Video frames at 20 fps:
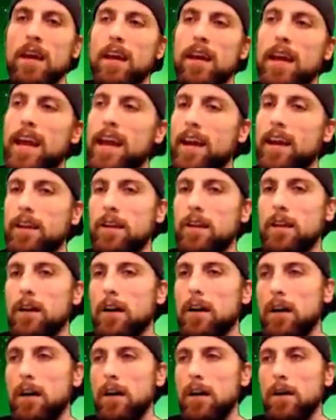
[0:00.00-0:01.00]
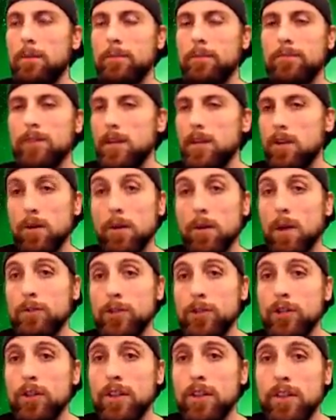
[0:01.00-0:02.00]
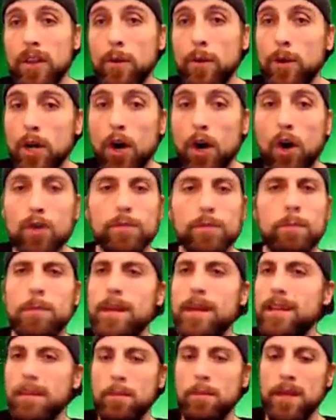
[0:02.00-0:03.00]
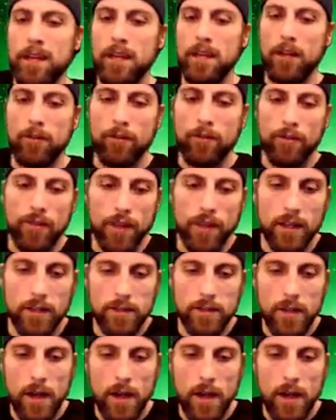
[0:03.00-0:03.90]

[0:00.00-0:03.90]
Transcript: And, um, you know, I'm sure that they were called many, many other things.